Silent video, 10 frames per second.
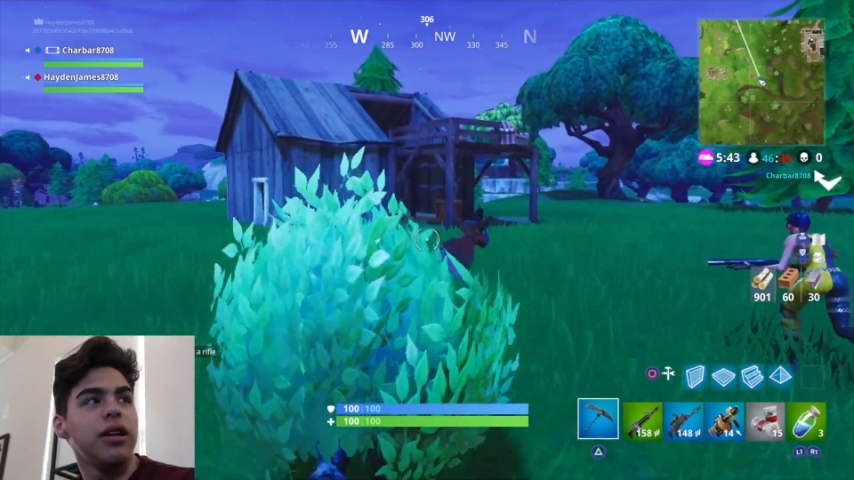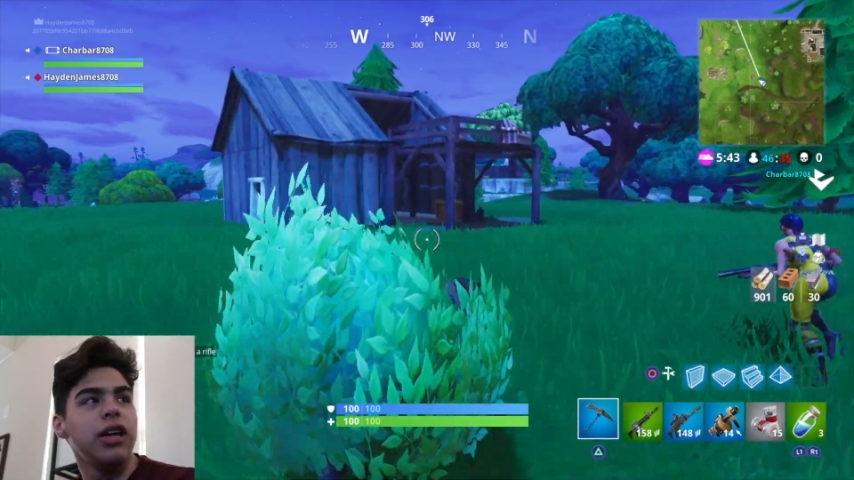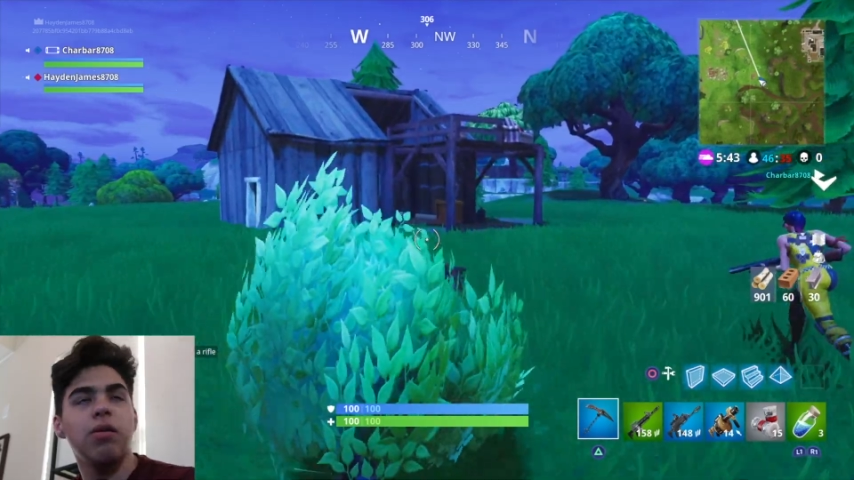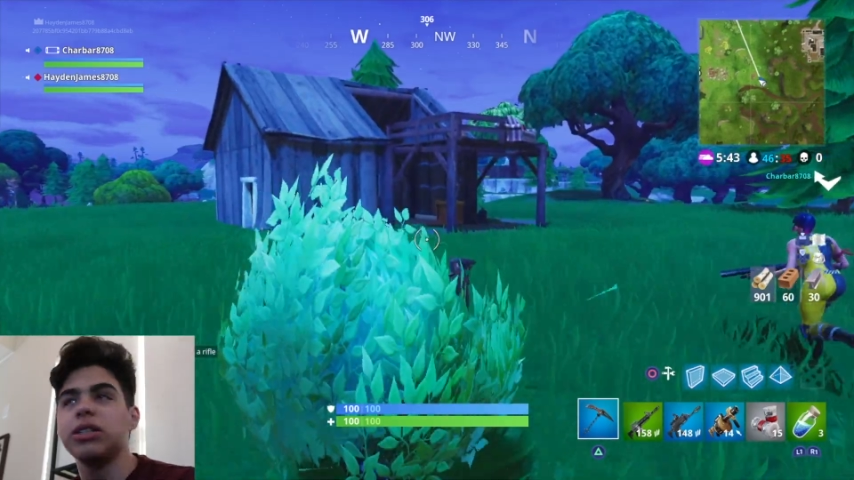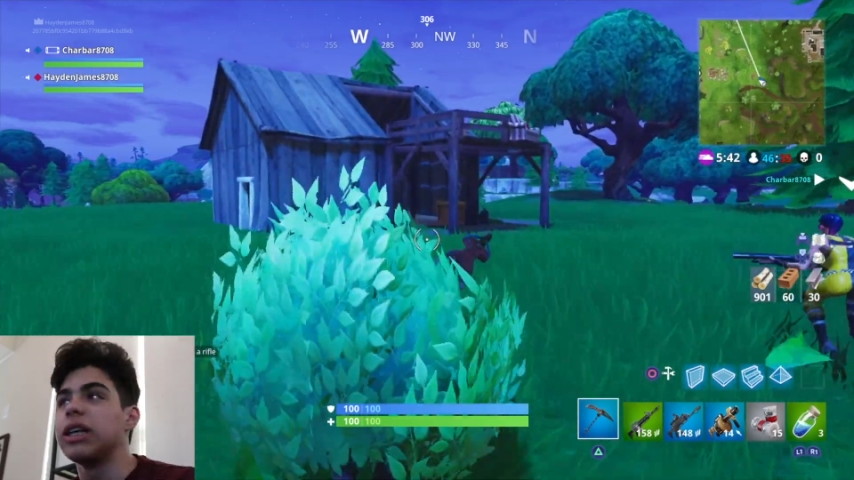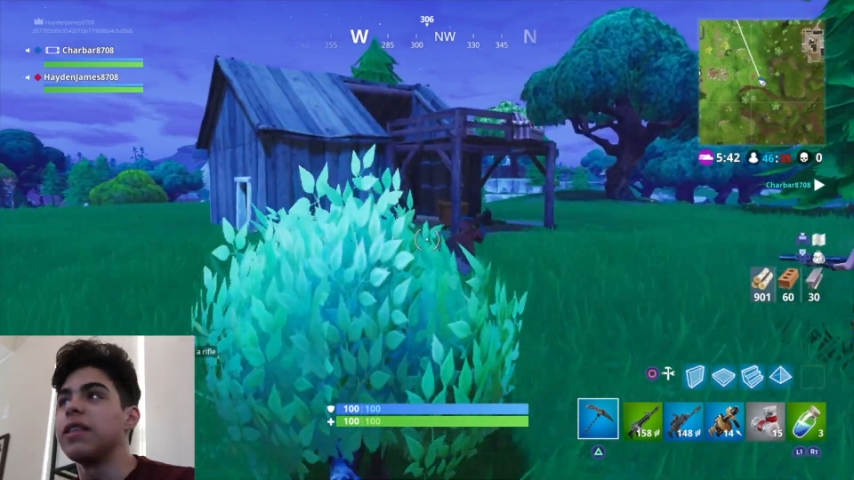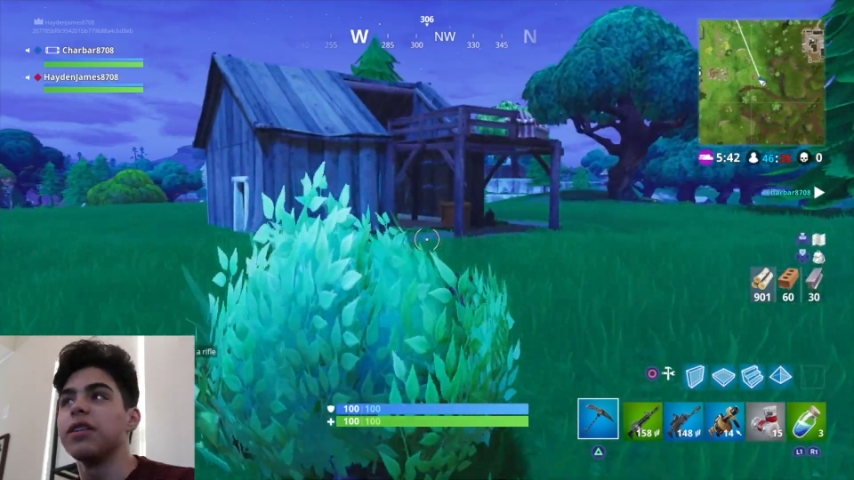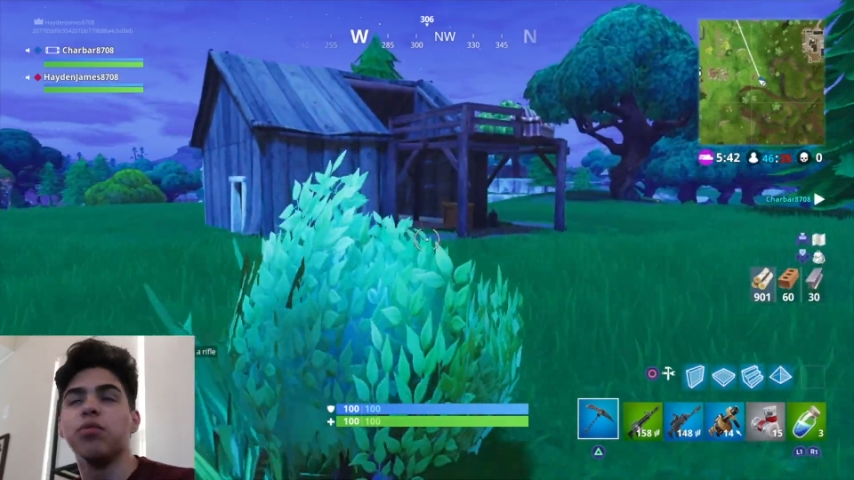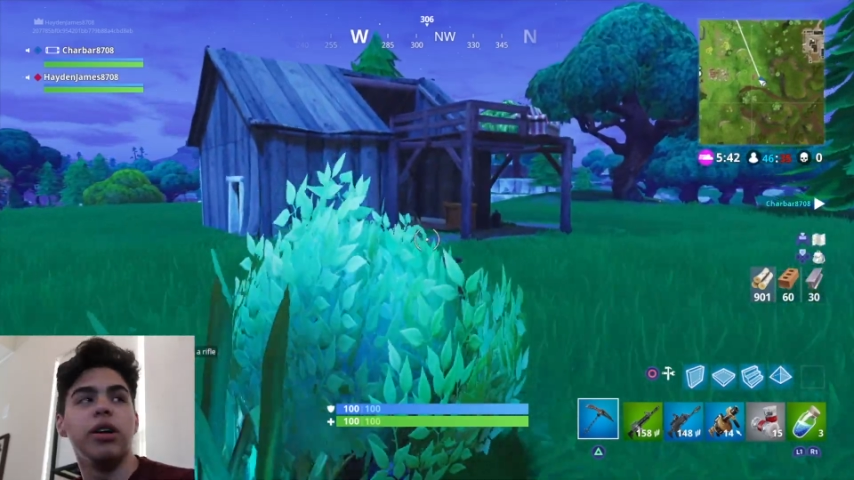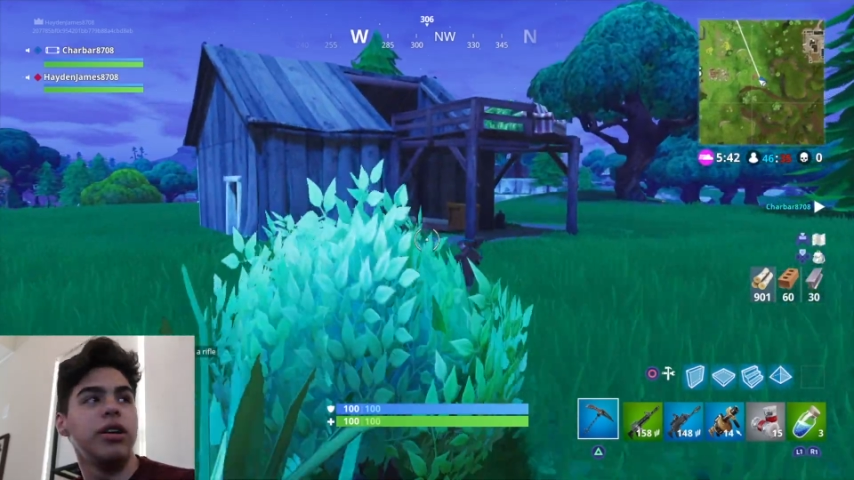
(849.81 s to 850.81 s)
He wasn't in
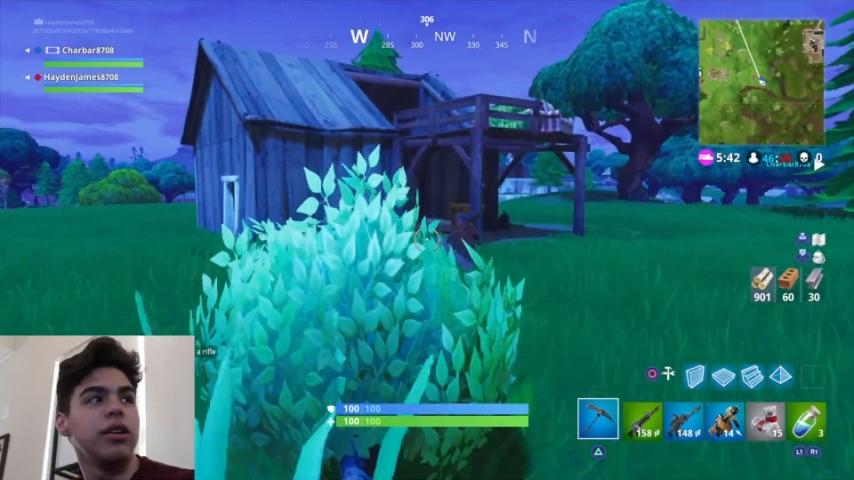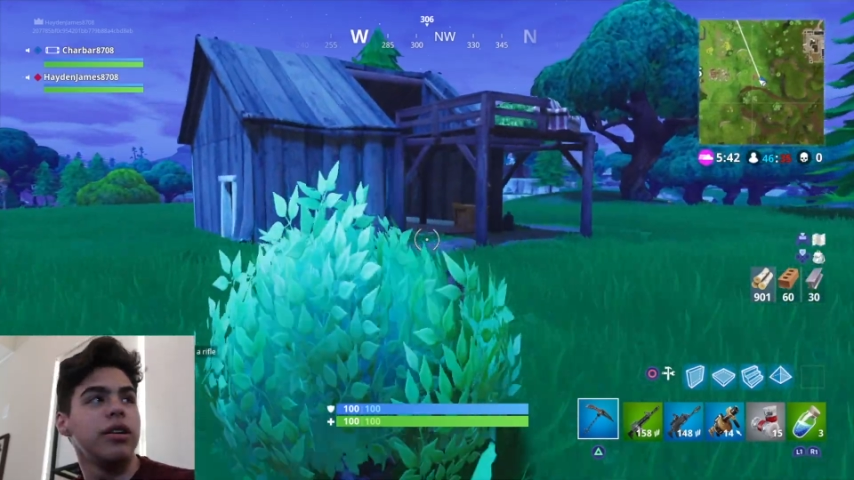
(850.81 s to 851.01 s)
this one.